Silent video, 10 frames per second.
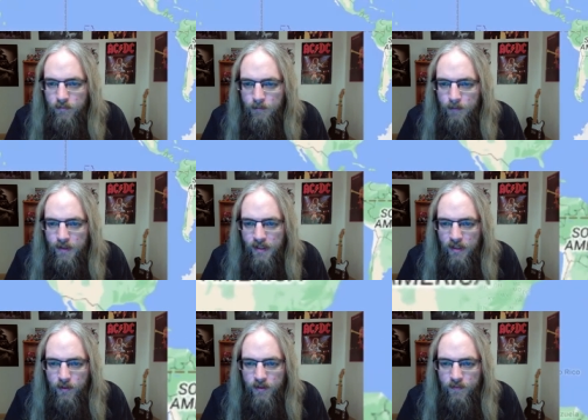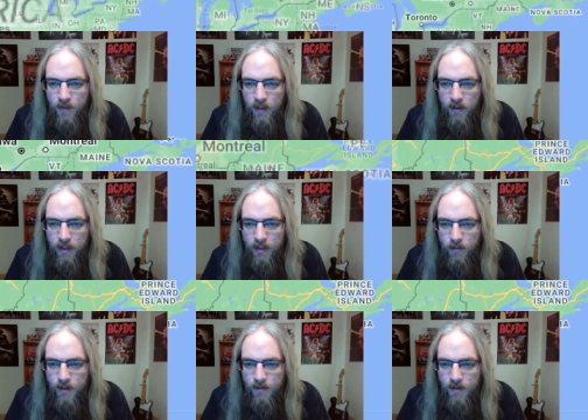Prince Edwards Ferry.
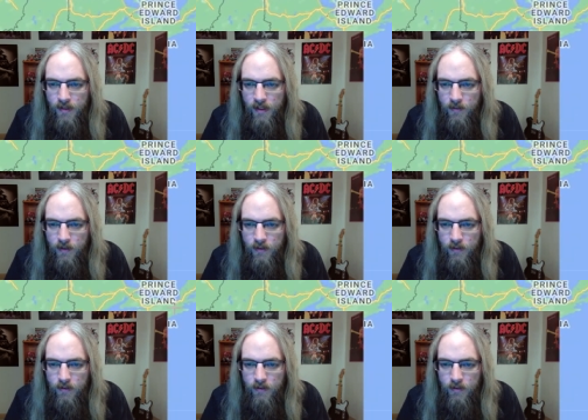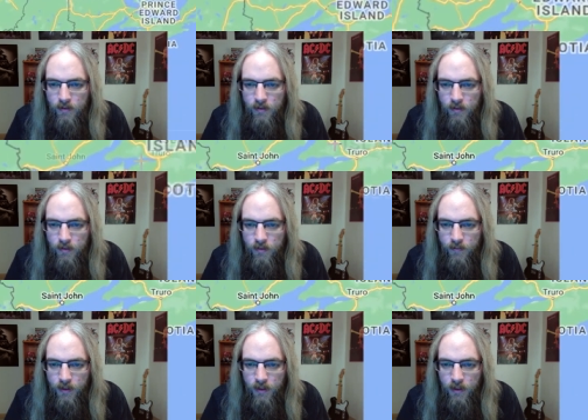Where's Prince Edwards?
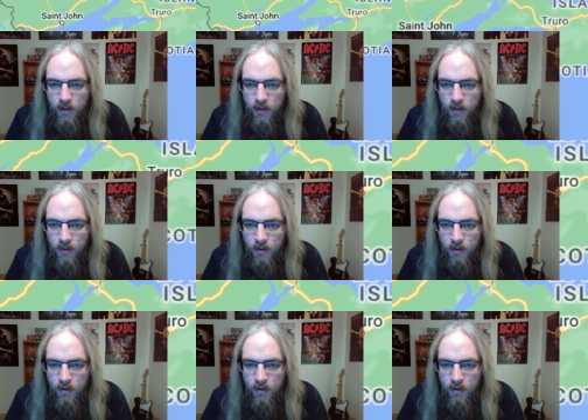Over here.